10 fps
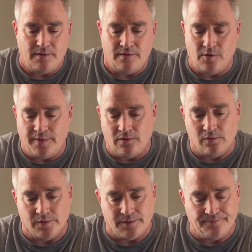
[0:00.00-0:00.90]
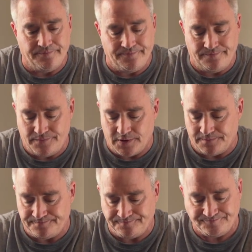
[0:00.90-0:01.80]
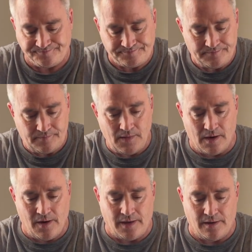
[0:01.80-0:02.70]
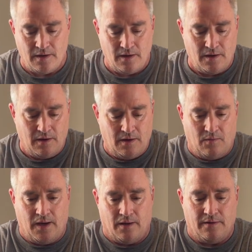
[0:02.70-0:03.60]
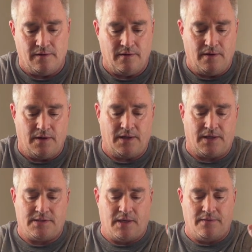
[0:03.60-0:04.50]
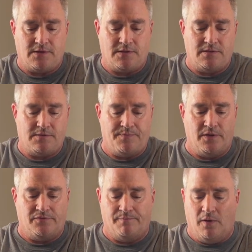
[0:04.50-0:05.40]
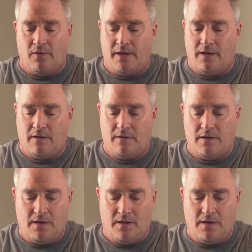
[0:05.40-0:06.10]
you'll be cool with it. So, all right. Well, like I said, this beautiful boy here,